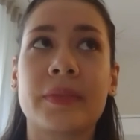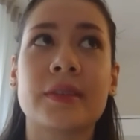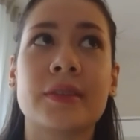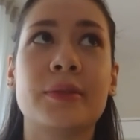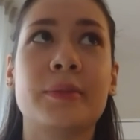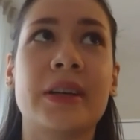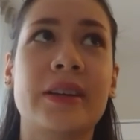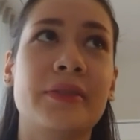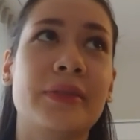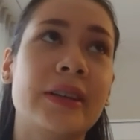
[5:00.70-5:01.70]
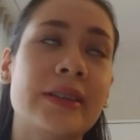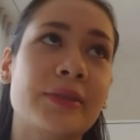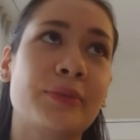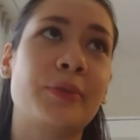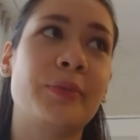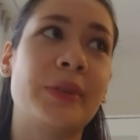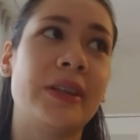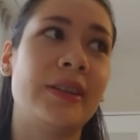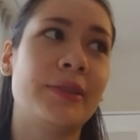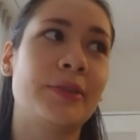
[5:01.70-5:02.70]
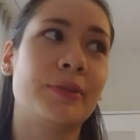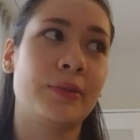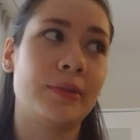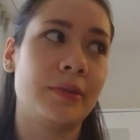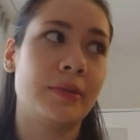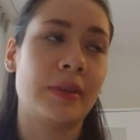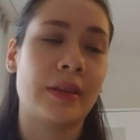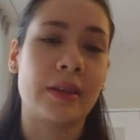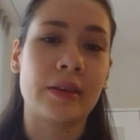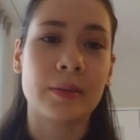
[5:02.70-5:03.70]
So my advice would be to think